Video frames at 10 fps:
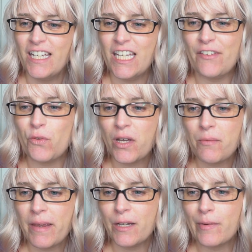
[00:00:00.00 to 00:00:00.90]
If you want to
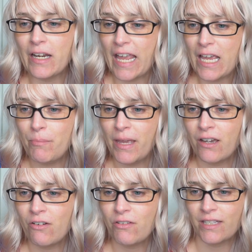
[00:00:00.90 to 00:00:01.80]
make about 8
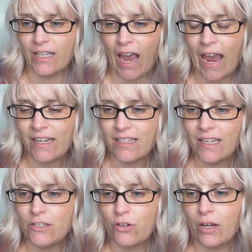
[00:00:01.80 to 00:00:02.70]
bagels like I
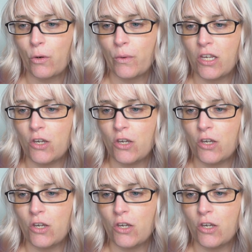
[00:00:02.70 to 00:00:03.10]
did, you're going to want to